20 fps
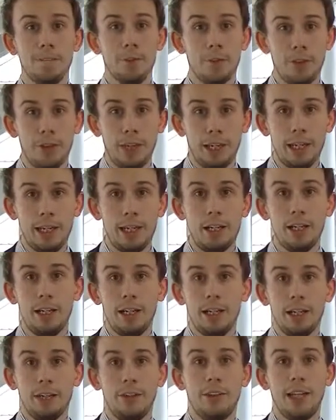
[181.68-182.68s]

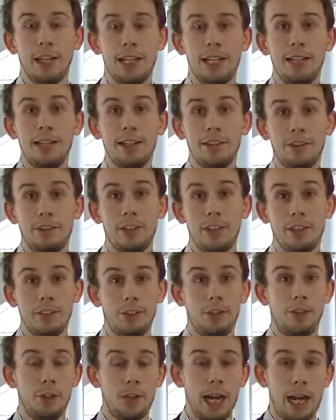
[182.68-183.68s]
they get the sense
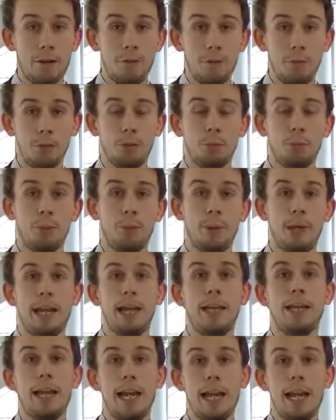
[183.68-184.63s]
that everything's prepared,